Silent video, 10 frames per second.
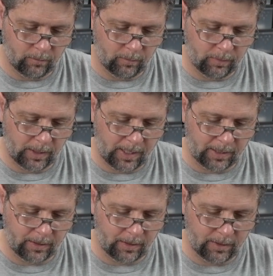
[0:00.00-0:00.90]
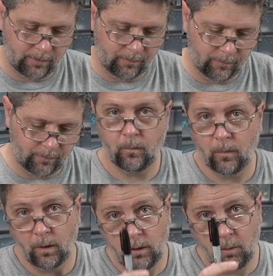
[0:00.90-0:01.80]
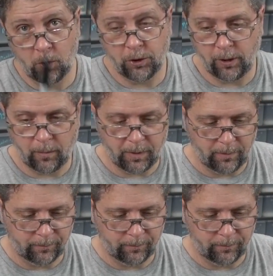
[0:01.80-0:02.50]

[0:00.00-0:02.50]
Black Knight. No more Sharpie.